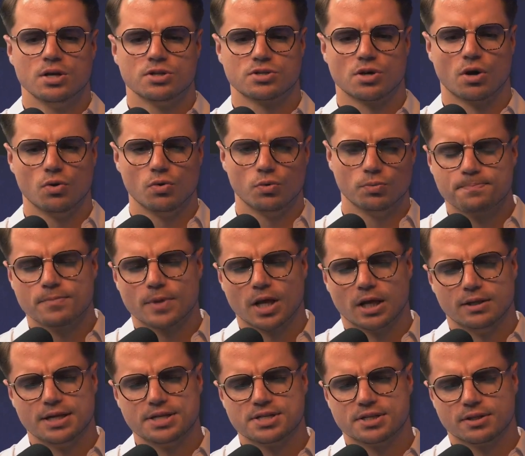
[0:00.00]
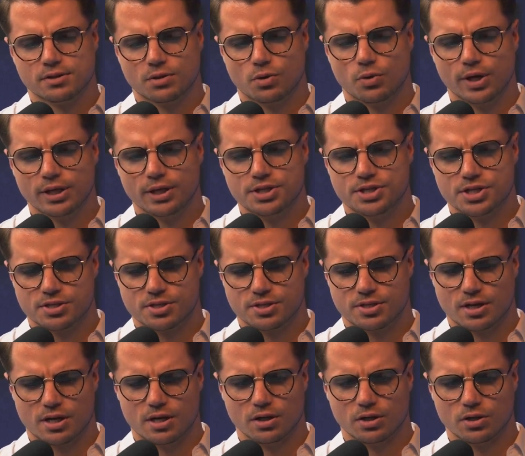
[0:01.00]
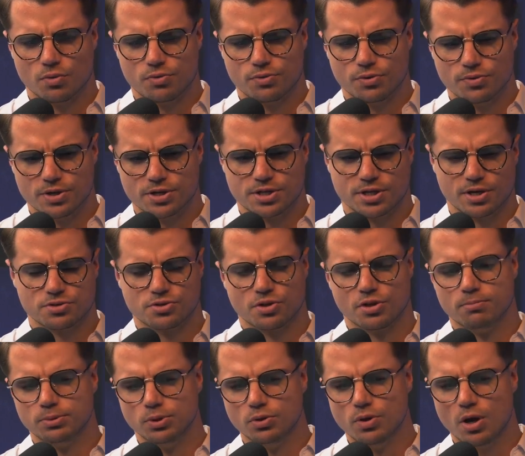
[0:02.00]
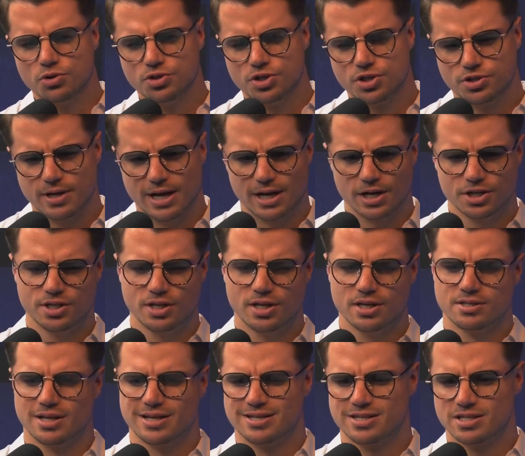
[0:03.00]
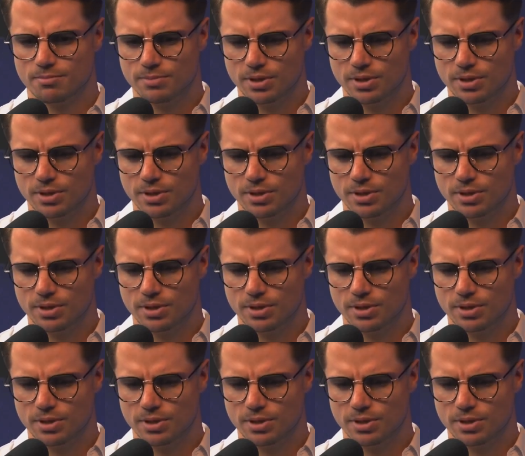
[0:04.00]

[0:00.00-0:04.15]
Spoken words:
So let's quickly just go through this here. So the Blue Ocean Strategy is a